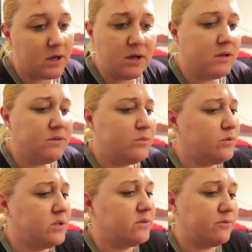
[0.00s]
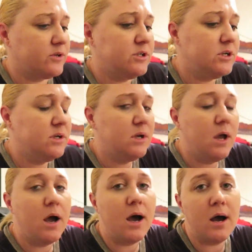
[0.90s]
Uh-uh, don't put it in the fridge.
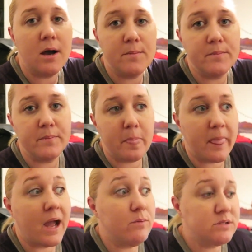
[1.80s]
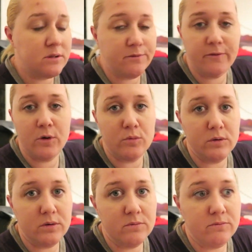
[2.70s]
Uh-huh. Um, I was on the
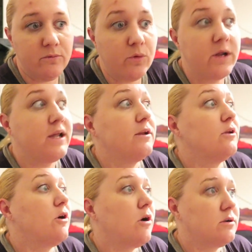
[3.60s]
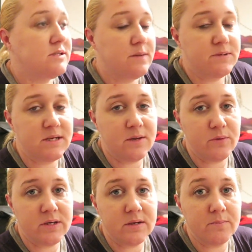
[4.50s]
phone for a long time today.
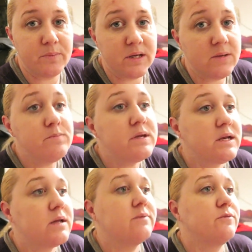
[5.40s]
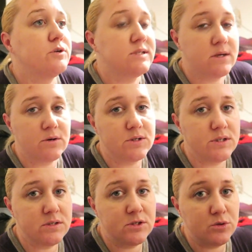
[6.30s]
We did a big meeting for
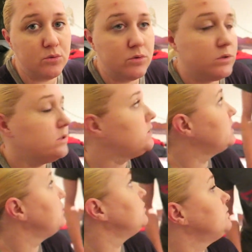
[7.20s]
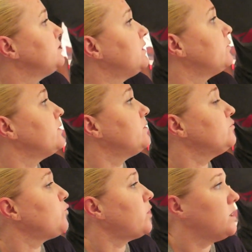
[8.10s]
Sarah's school. Can you get out of the way,
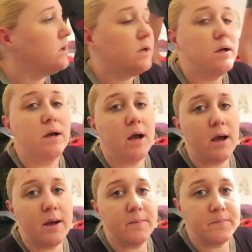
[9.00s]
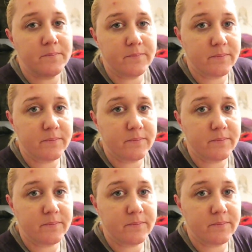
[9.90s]
though? Oh, um,